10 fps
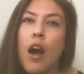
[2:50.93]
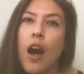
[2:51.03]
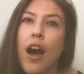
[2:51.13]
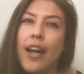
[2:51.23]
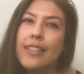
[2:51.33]

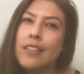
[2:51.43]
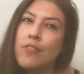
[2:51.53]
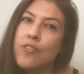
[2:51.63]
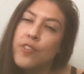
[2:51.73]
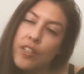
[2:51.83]
I didn't
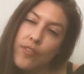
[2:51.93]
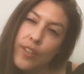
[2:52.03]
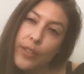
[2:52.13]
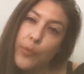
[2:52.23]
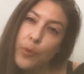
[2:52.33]
feel
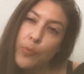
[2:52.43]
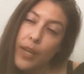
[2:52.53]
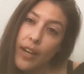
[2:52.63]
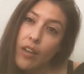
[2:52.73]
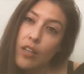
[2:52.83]
very
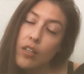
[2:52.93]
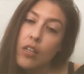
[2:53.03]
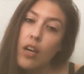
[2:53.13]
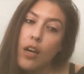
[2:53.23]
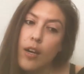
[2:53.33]
prepared
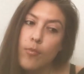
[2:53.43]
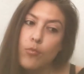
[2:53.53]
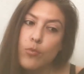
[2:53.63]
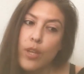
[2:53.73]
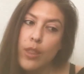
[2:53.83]

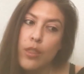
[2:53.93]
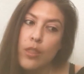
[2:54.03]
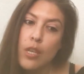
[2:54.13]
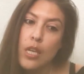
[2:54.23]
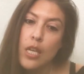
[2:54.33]
with
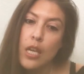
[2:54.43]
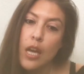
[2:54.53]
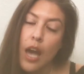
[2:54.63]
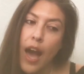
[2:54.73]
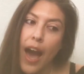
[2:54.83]
the
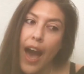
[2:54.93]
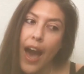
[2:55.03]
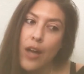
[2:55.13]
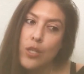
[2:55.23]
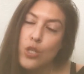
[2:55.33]

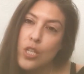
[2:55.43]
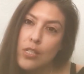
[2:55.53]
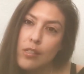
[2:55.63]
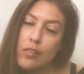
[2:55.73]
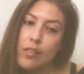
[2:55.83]

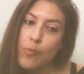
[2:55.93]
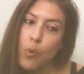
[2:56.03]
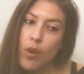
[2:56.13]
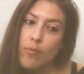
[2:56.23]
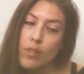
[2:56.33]
allergist
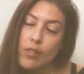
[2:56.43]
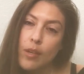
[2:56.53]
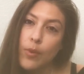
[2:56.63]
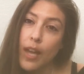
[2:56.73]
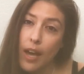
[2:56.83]
appointments
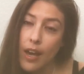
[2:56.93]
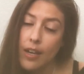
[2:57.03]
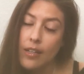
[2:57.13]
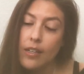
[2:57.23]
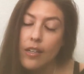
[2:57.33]
that we
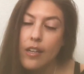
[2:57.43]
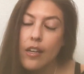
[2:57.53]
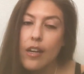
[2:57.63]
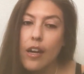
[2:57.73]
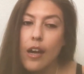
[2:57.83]
had.
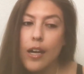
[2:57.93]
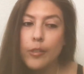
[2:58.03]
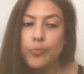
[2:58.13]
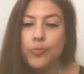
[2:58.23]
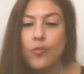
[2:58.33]

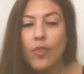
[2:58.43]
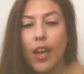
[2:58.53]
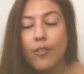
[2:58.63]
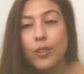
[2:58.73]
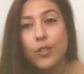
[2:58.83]

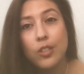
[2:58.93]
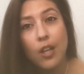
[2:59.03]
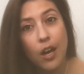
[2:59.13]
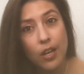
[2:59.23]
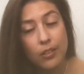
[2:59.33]
I've learned a
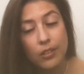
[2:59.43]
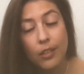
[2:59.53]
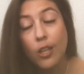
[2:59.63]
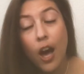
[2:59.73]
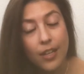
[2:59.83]
lot
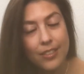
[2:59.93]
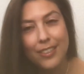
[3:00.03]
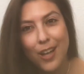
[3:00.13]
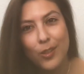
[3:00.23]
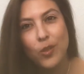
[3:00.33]

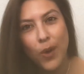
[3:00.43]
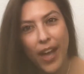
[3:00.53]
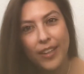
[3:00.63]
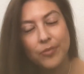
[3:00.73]
along the way.